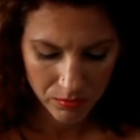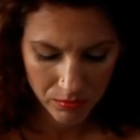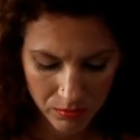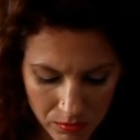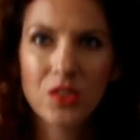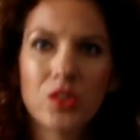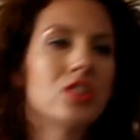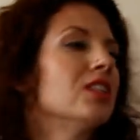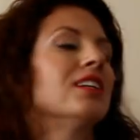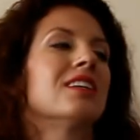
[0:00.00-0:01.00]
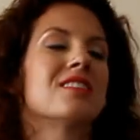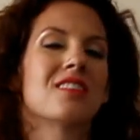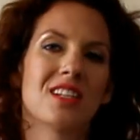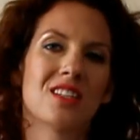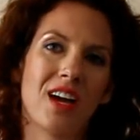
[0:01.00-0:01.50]
But you know, she
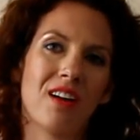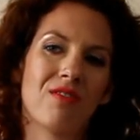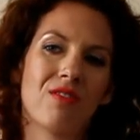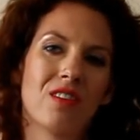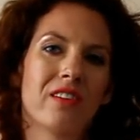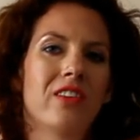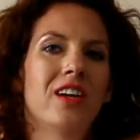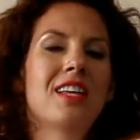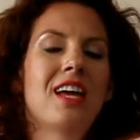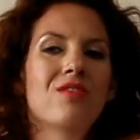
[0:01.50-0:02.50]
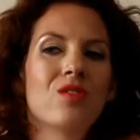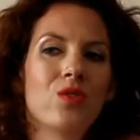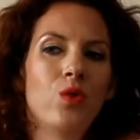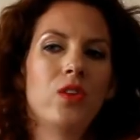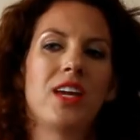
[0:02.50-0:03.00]
started to have not have
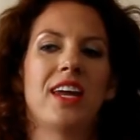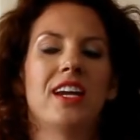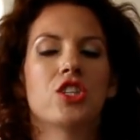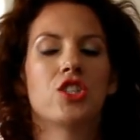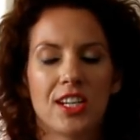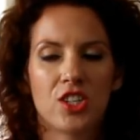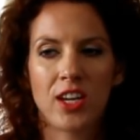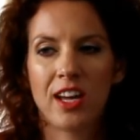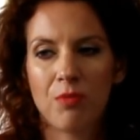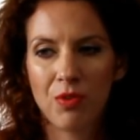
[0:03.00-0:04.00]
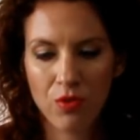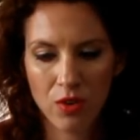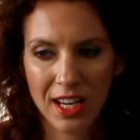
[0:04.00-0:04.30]
all the energy that she had before.